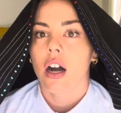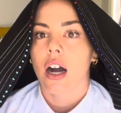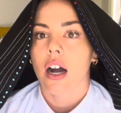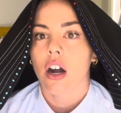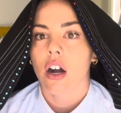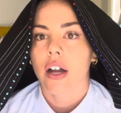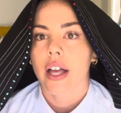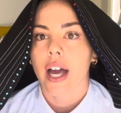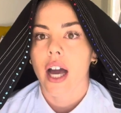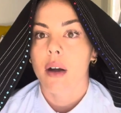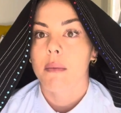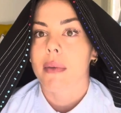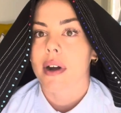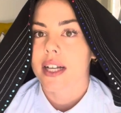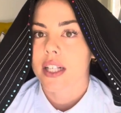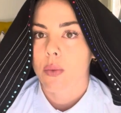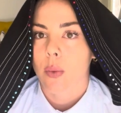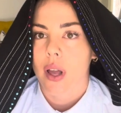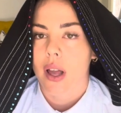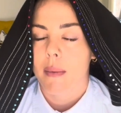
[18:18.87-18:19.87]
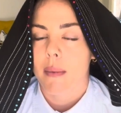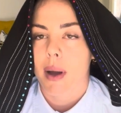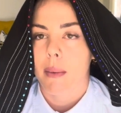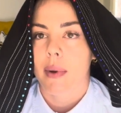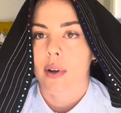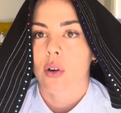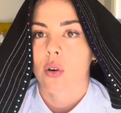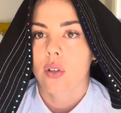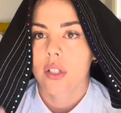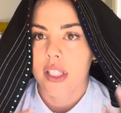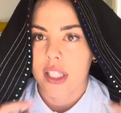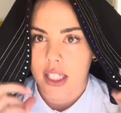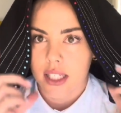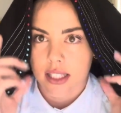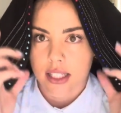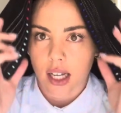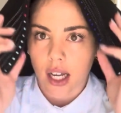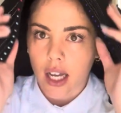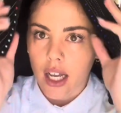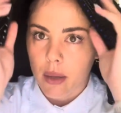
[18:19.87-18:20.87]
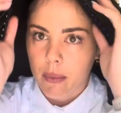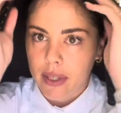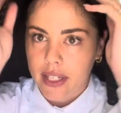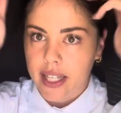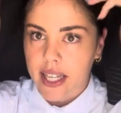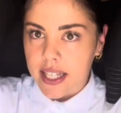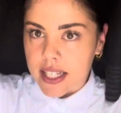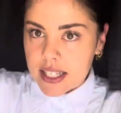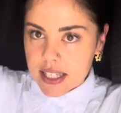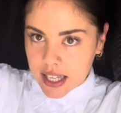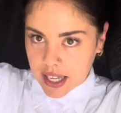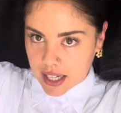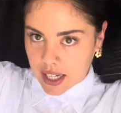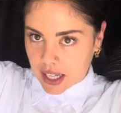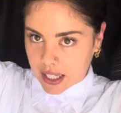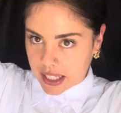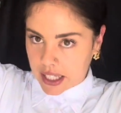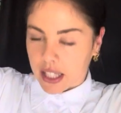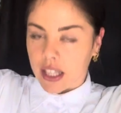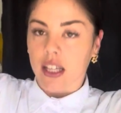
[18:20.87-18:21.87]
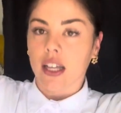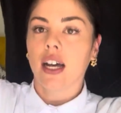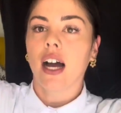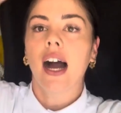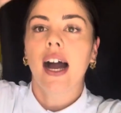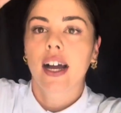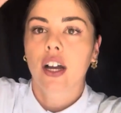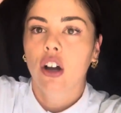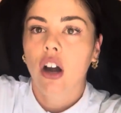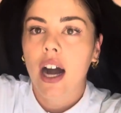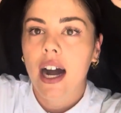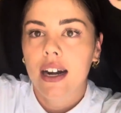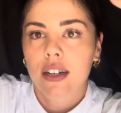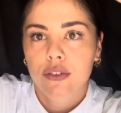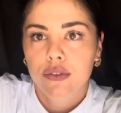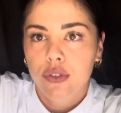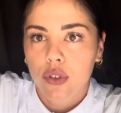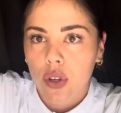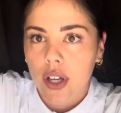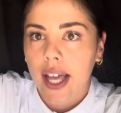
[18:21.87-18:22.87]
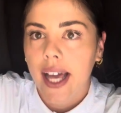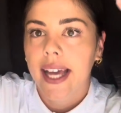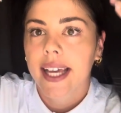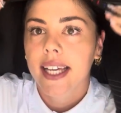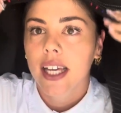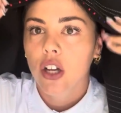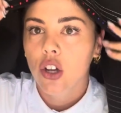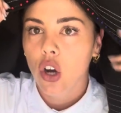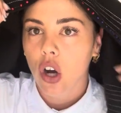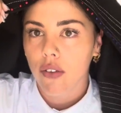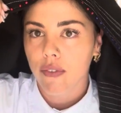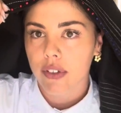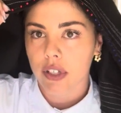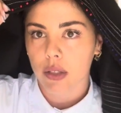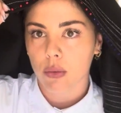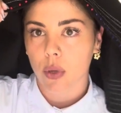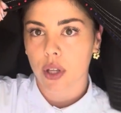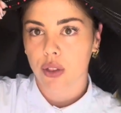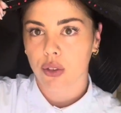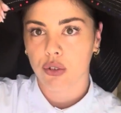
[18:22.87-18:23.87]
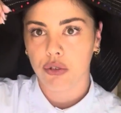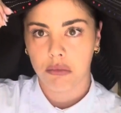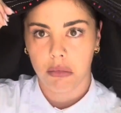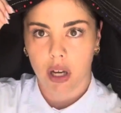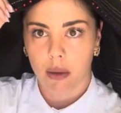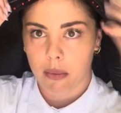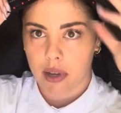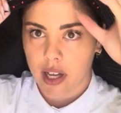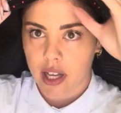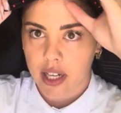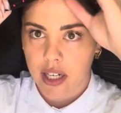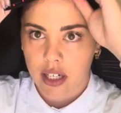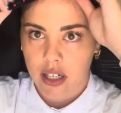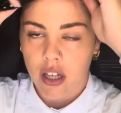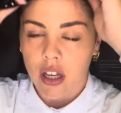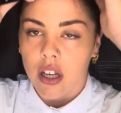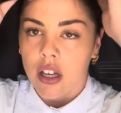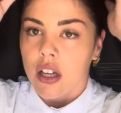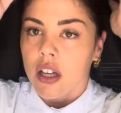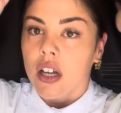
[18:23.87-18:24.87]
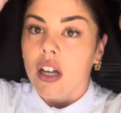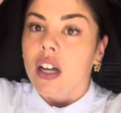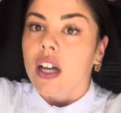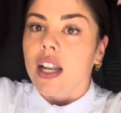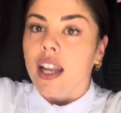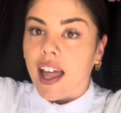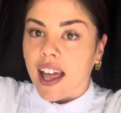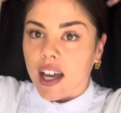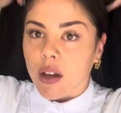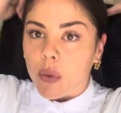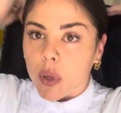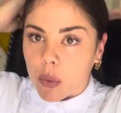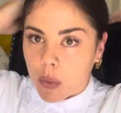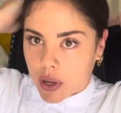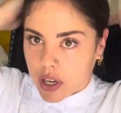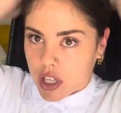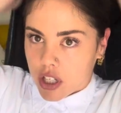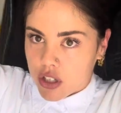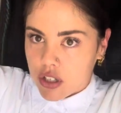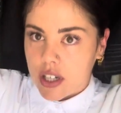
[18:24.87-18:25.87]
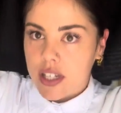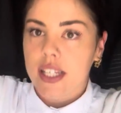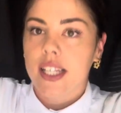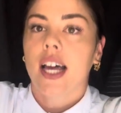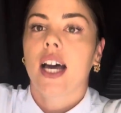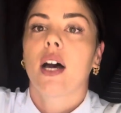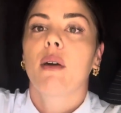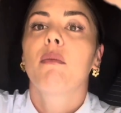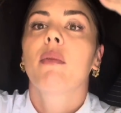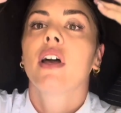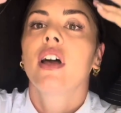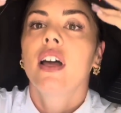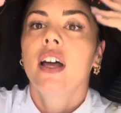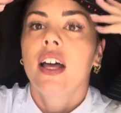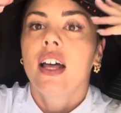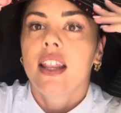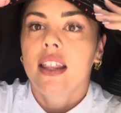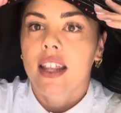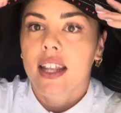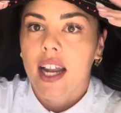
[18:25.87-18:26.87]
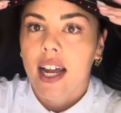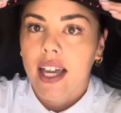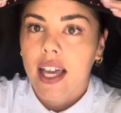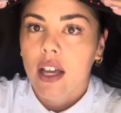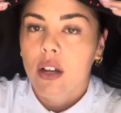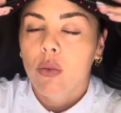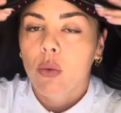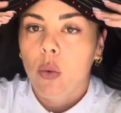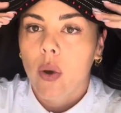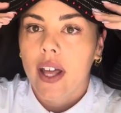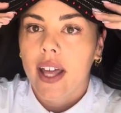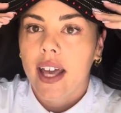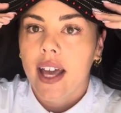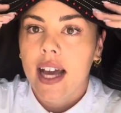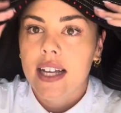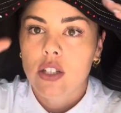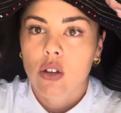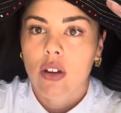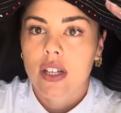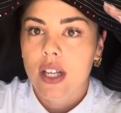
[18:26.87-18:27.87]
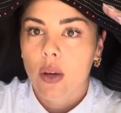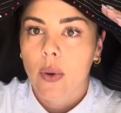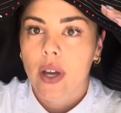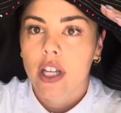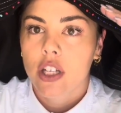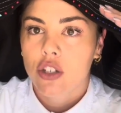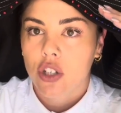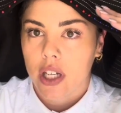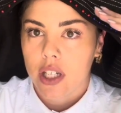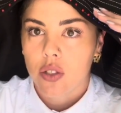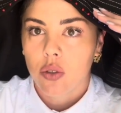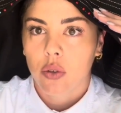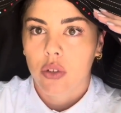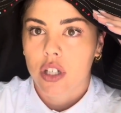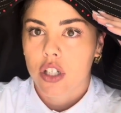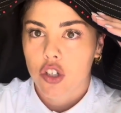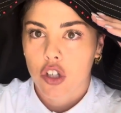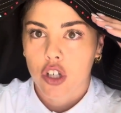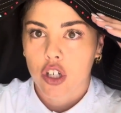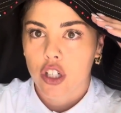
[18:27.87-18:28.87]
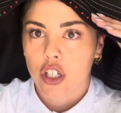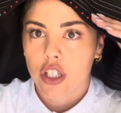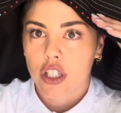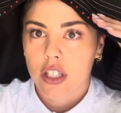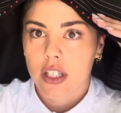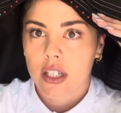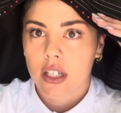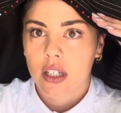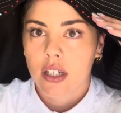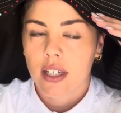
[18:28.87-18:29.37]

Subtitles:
okay, I must wear my Makoti attire, but let's say like I go out for cake and coffee with Umama and like we want to dress up, then I can wear, as long as I wear a dress or a skirt,